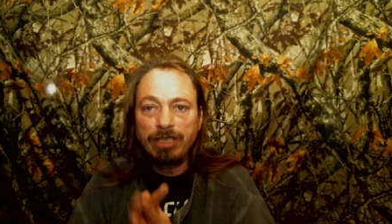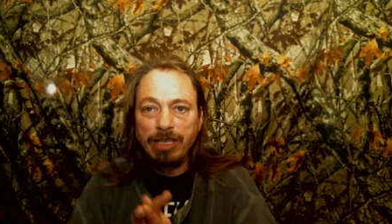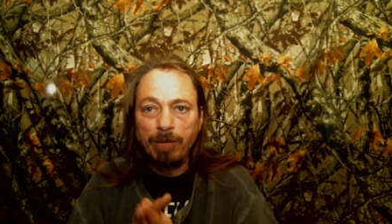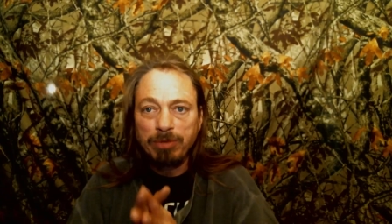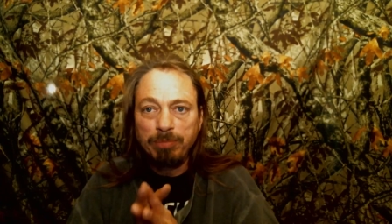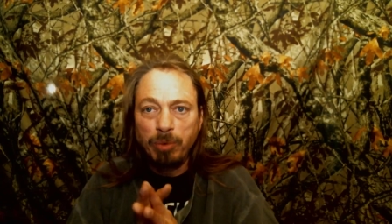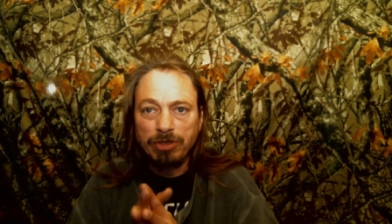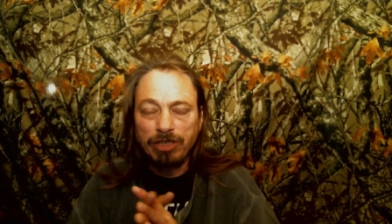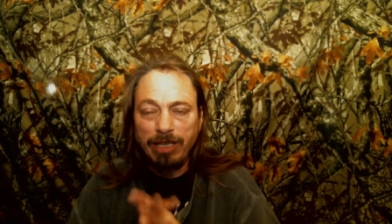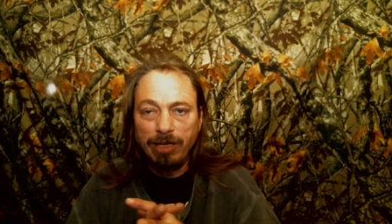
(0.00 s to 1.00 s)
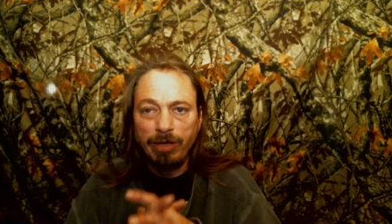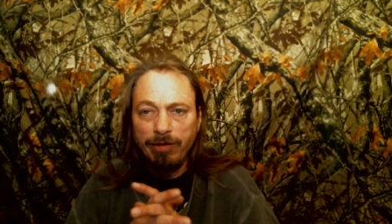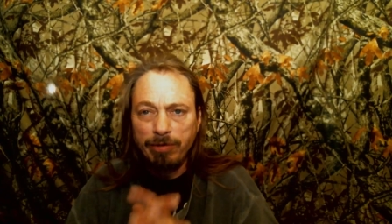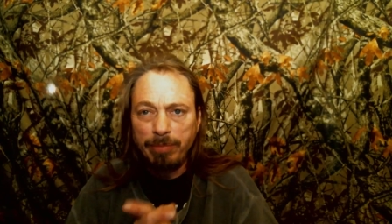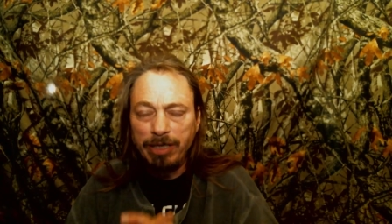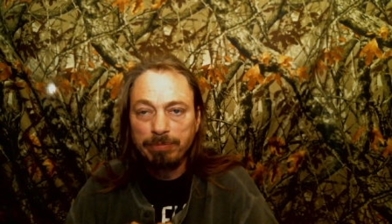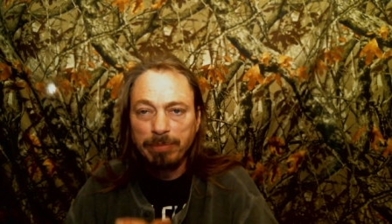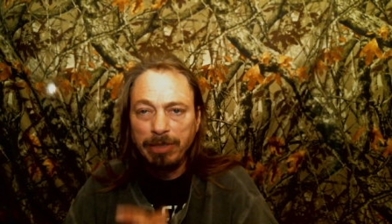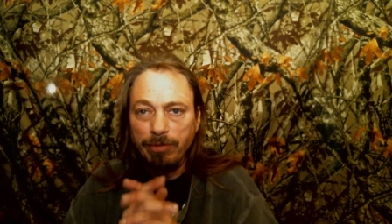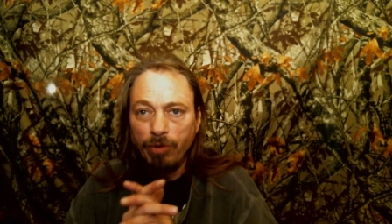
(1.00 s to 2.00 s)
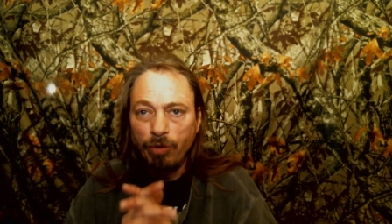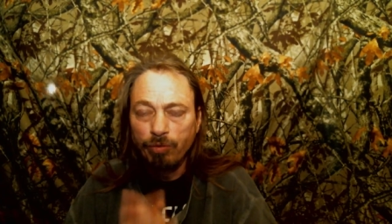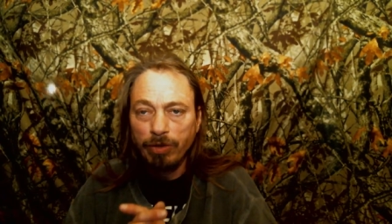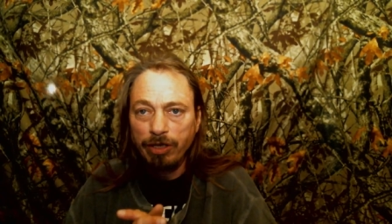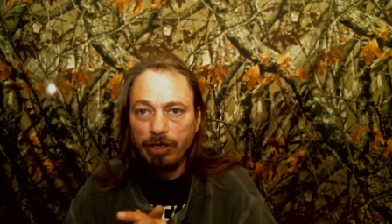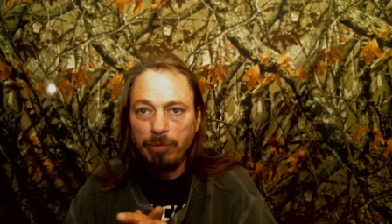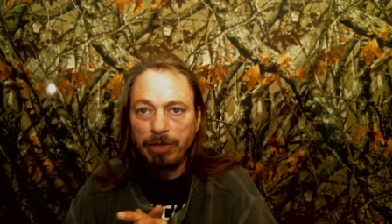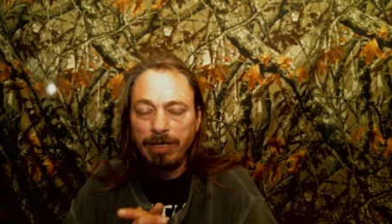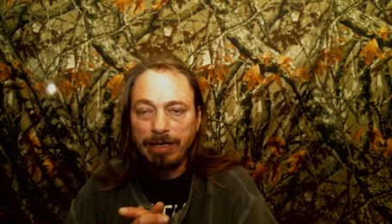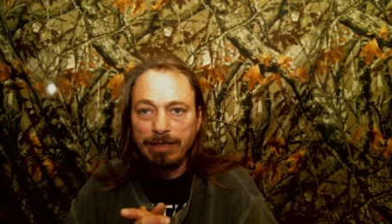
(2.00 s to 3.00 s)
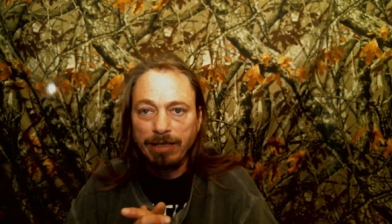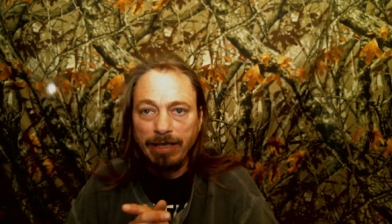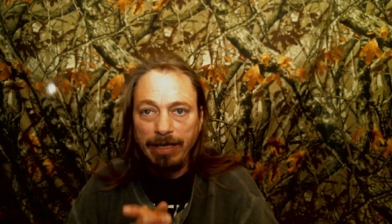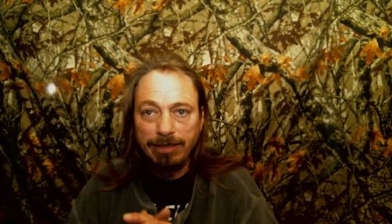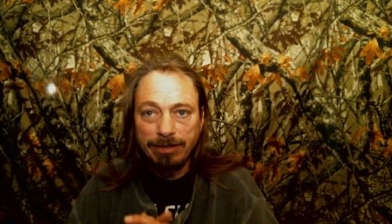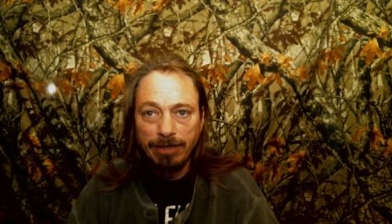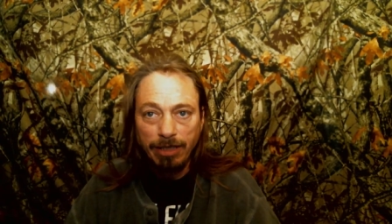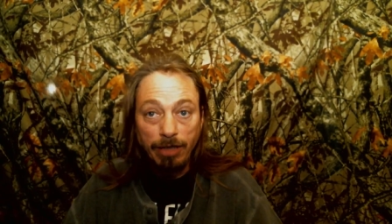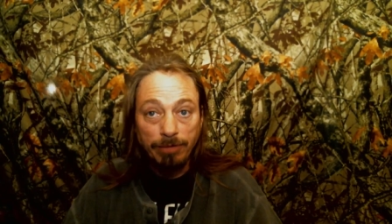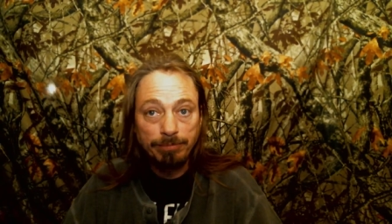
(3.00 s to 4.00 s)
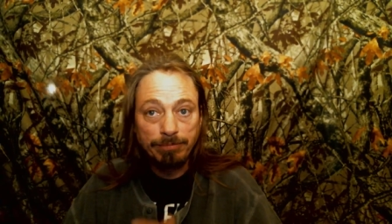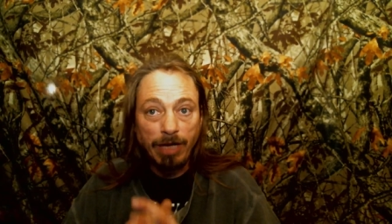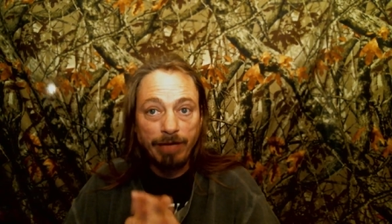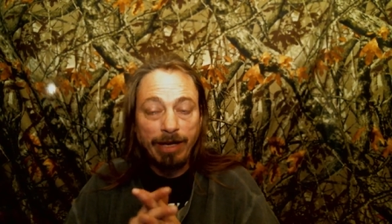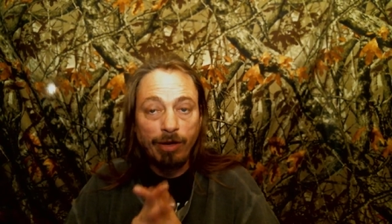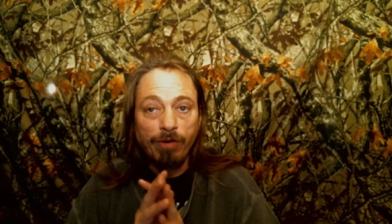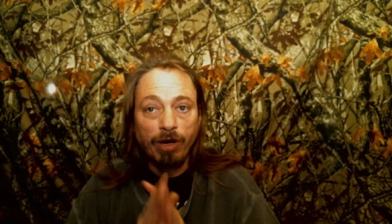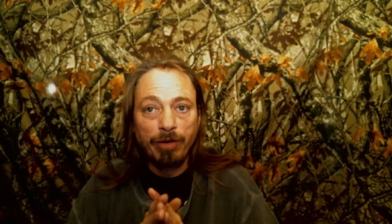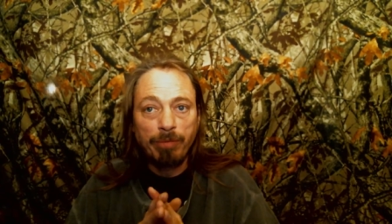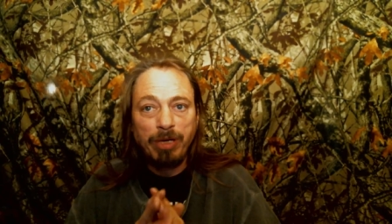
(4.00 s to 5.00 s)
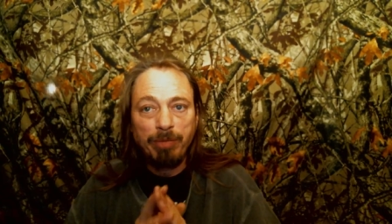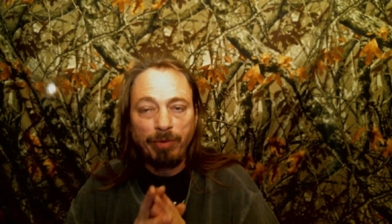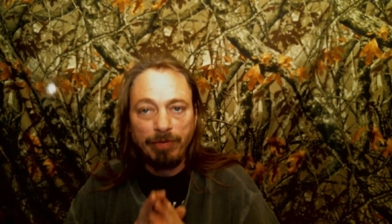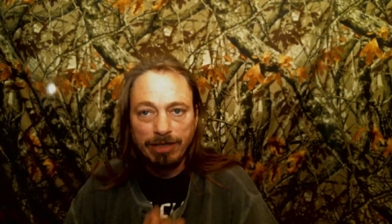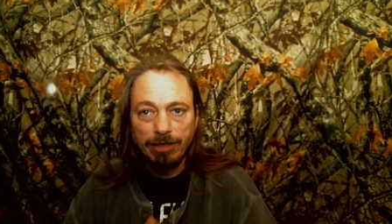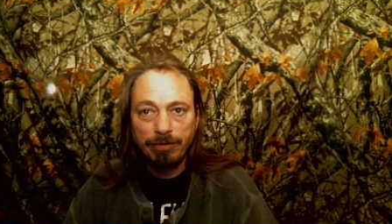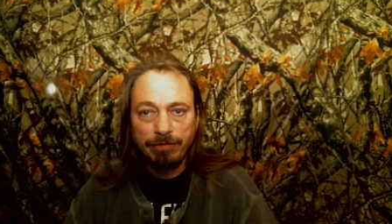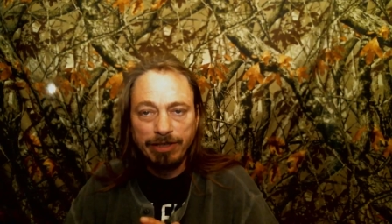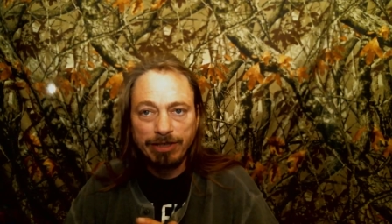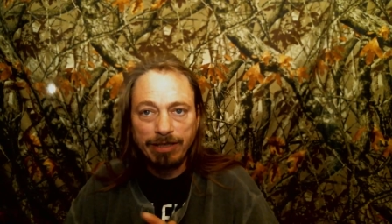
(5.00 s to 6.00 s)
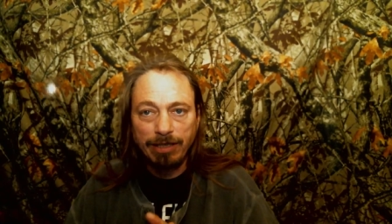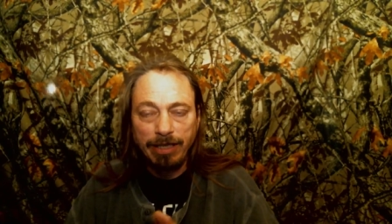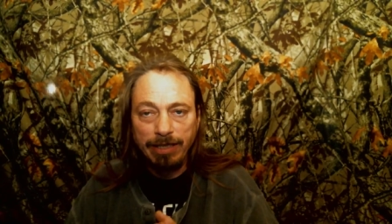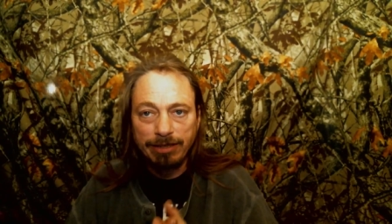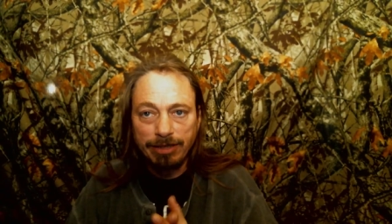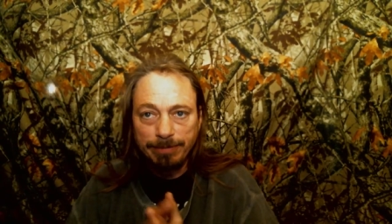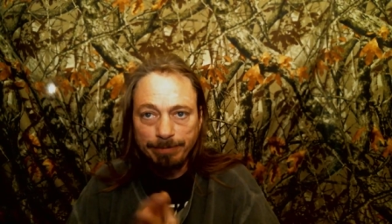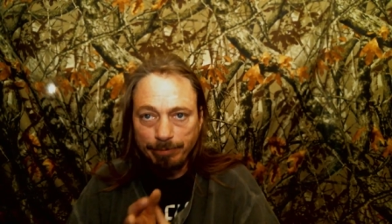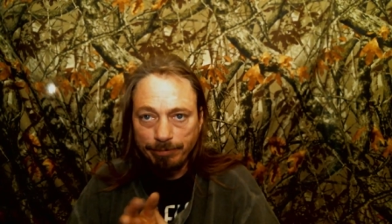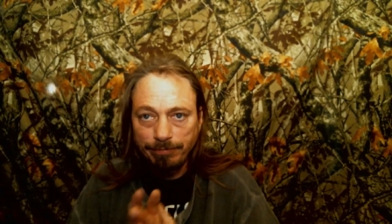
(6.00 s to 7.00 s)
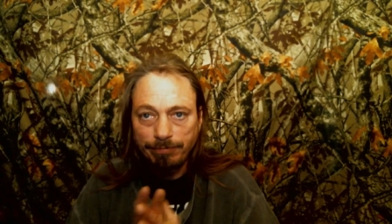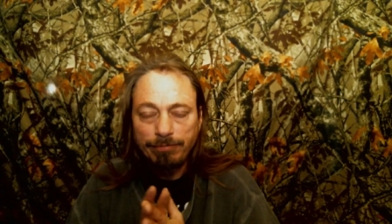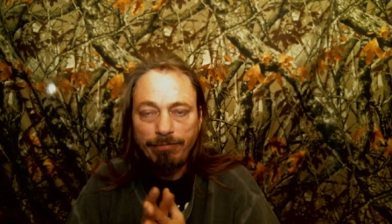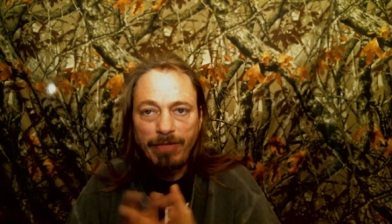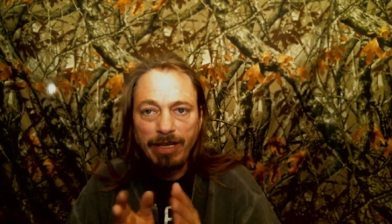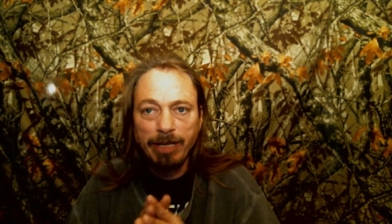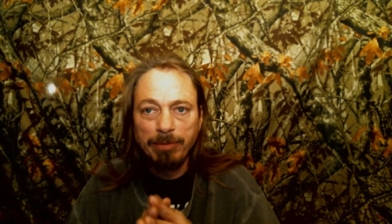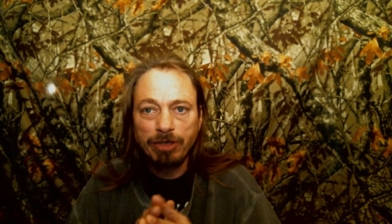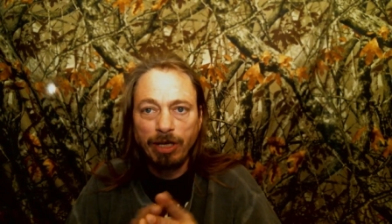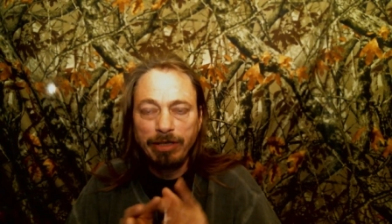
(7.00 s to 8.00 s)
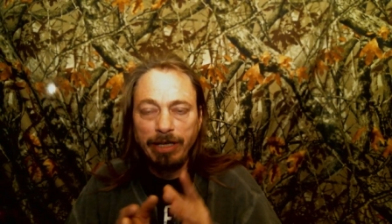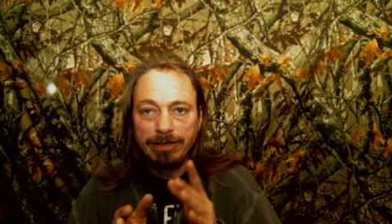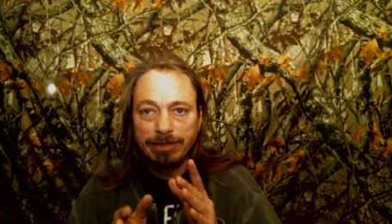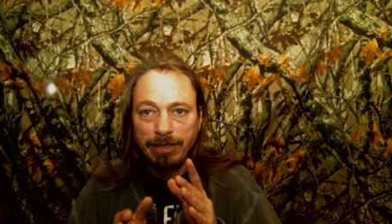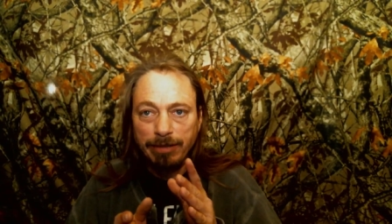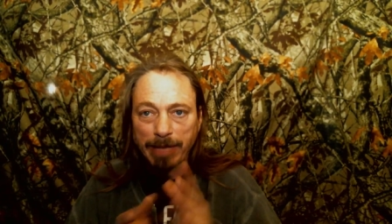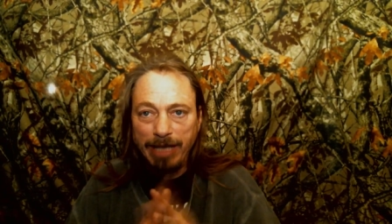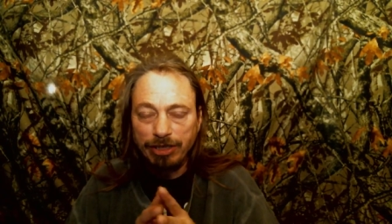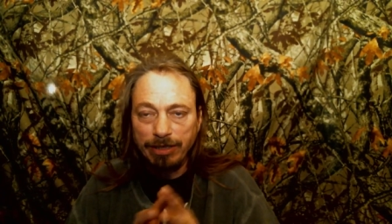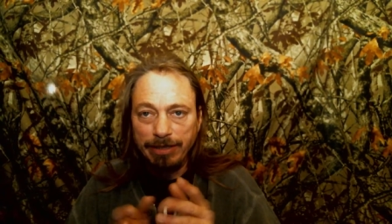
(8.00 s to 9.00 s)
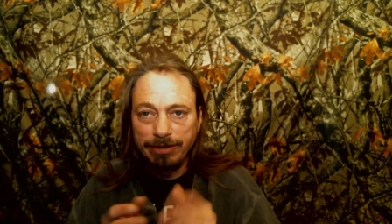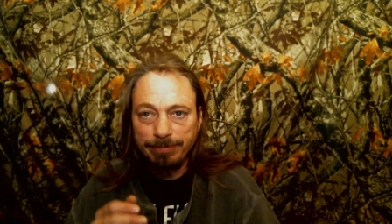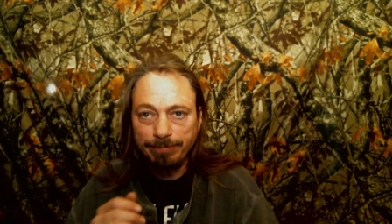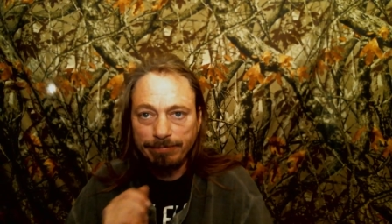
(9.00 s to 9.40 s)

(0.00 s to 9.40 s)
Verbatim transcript: can help support the channel, and everybody's been really good with clicking the links. I've had over 100 people visit the links, Amazon links and the Magik links.